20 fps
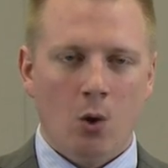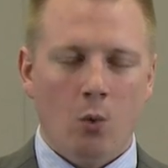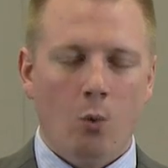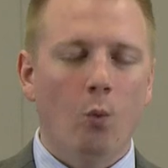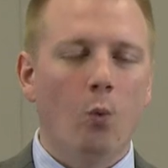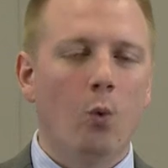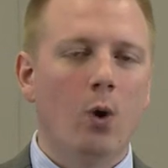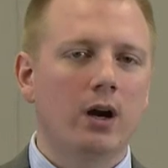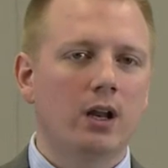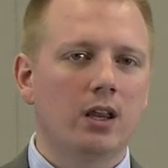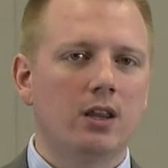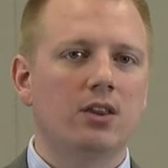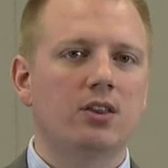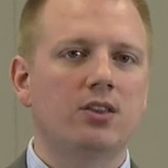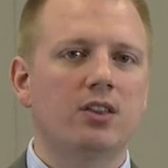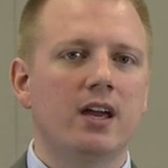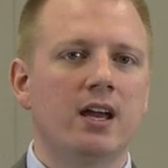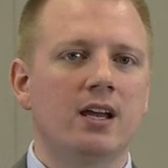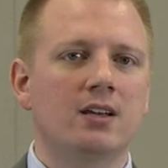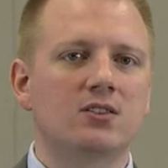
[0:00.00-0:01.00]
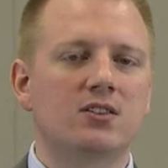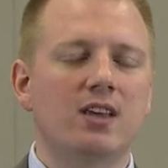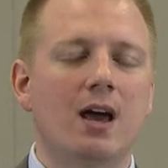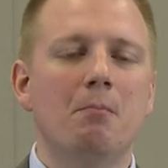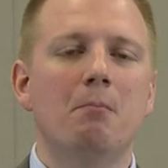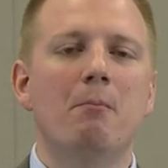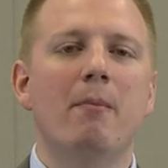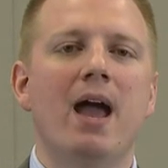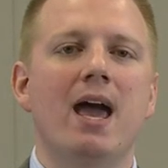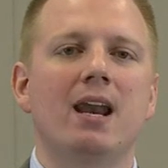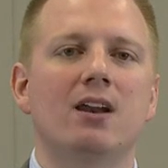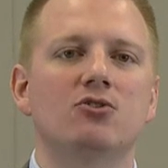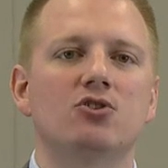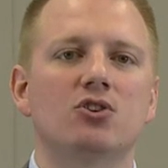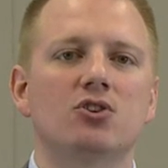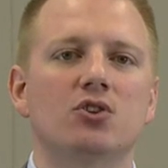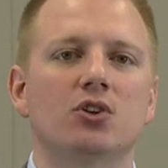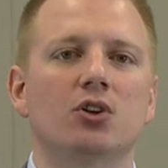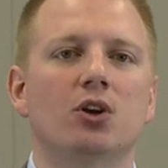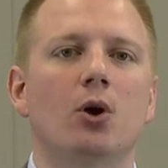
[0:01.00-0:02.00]
One of the things that
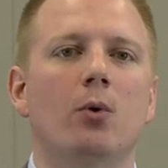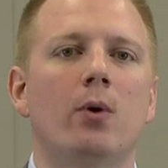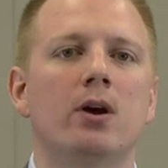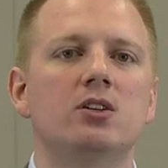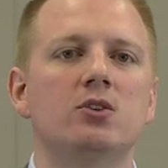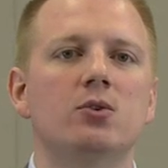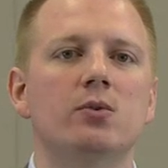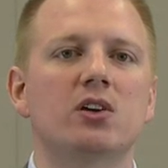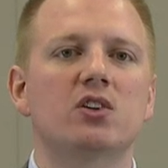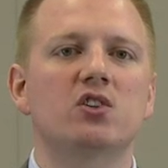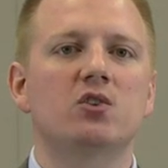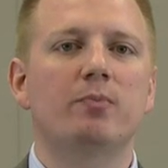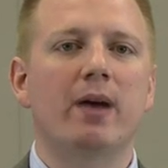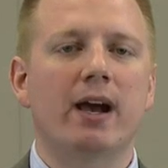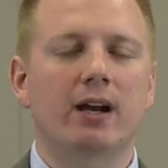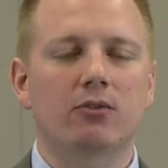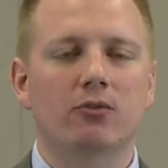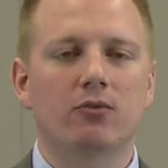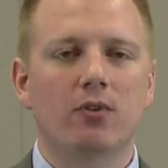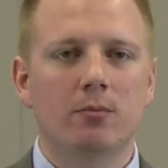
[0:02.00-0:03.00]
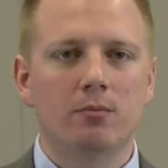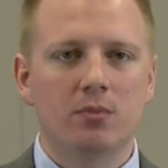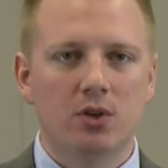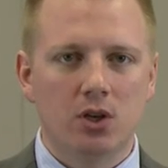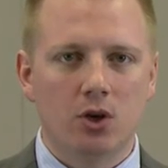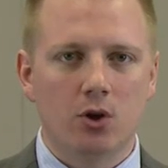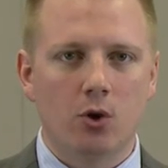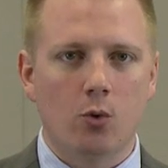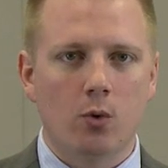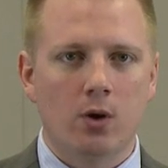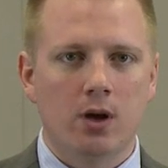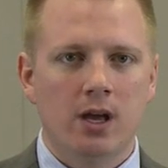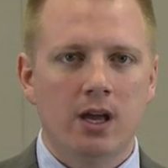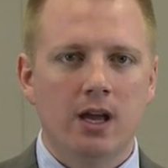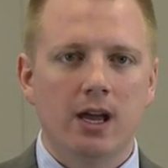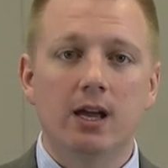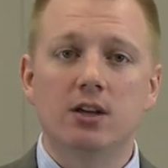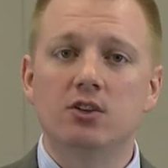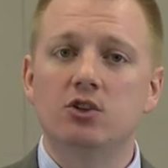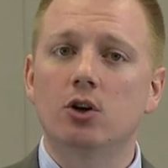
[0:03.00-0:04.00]
managers are going to expect from you
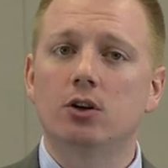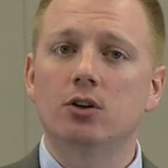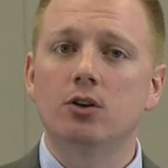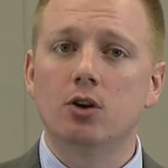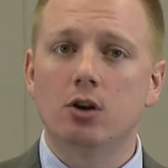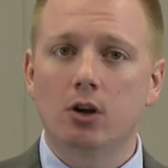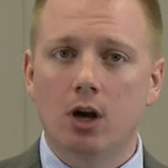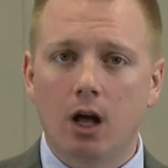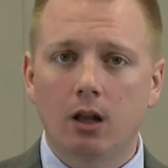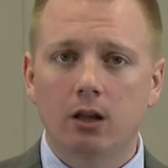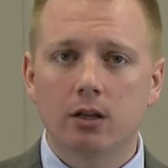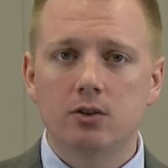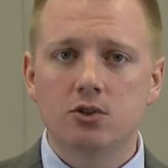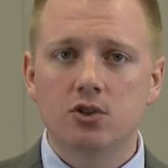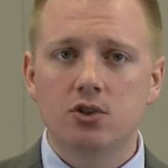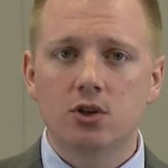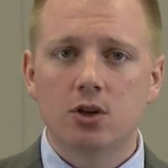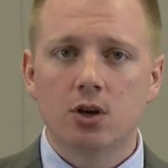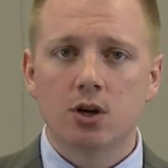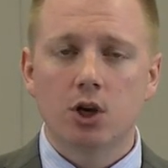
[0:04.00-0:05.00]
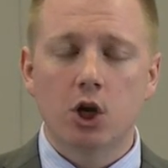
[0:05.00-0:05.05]
is your knowledge,